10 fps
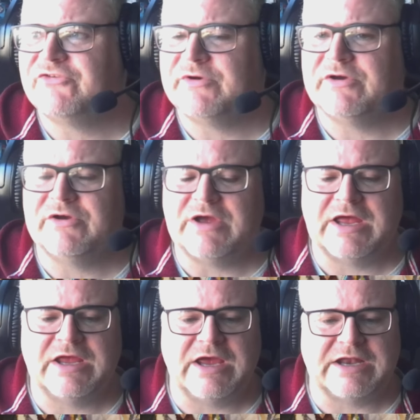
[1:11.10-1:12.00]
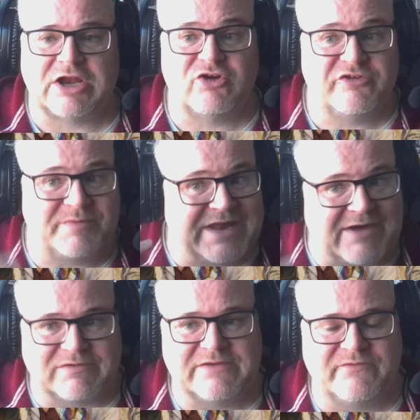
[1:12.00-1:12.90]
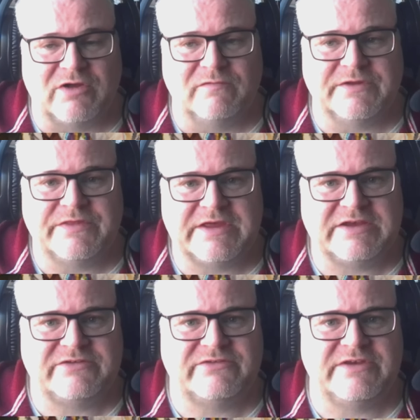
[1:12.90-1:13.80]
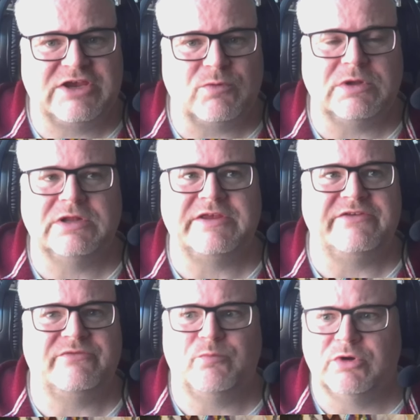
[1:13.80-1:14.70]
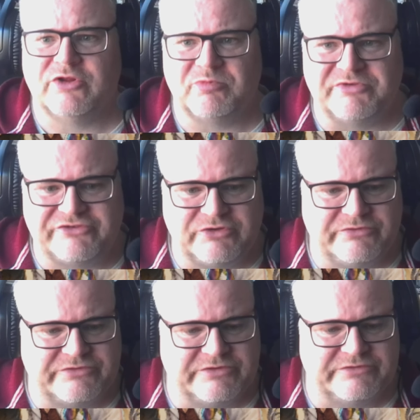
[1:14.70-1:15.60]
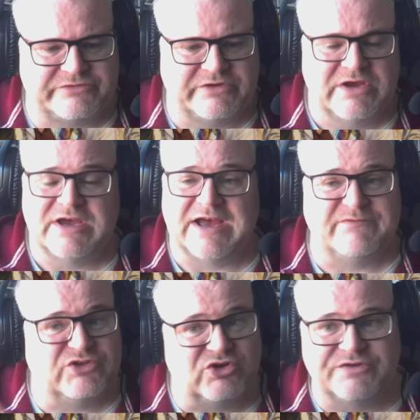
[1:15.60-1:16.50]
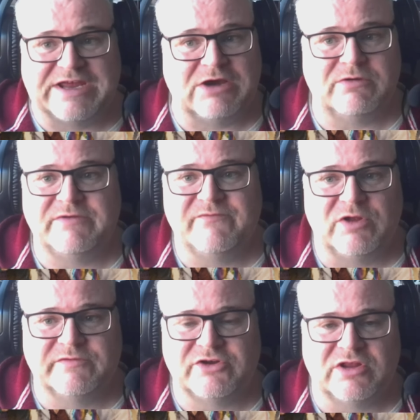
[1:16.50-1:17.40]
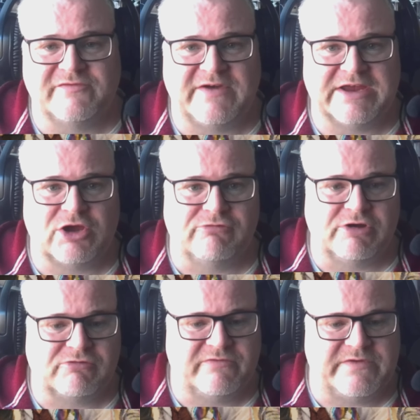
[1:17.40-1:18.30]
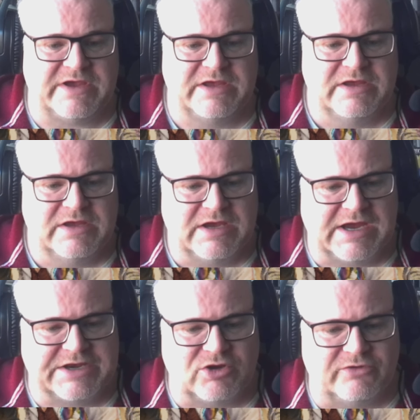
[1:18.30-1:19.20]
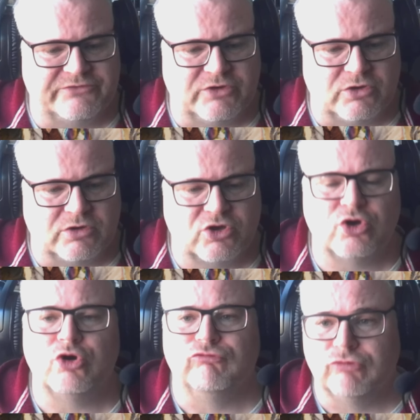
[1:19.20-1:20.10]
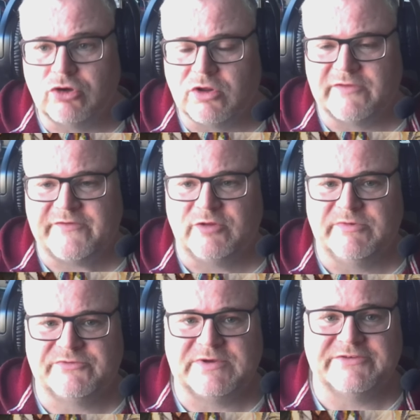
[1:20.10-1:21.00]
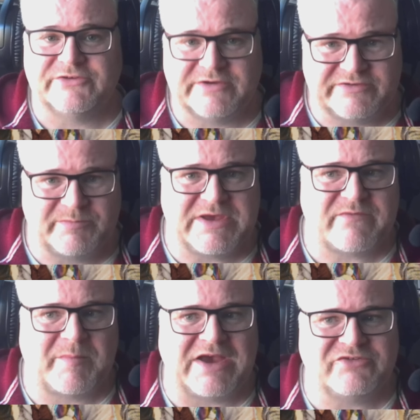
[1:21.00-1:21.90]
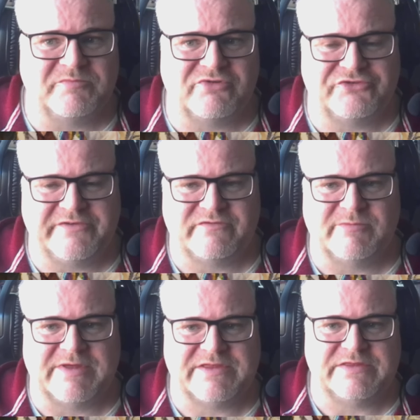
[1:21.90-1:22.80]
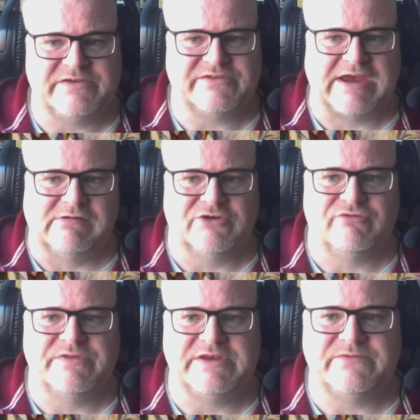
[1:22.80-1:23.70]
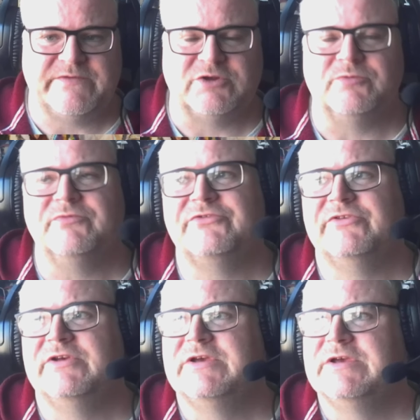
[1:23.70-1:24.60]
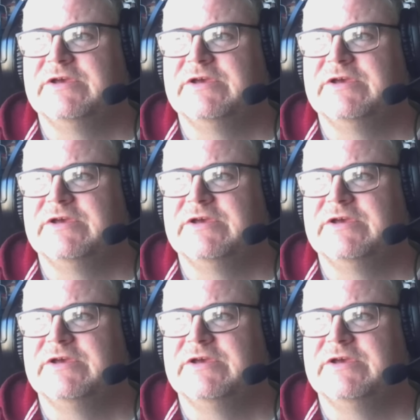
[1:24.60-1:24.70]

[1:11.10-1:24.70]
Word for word: So, uh, and I know he's been heavily involved in this sequel. He's one of the producers. I've no doubt involved in all the fight choreography, and he also co-wrote the film as well. So it's a bit of a passion project for him, I think, this character in these films.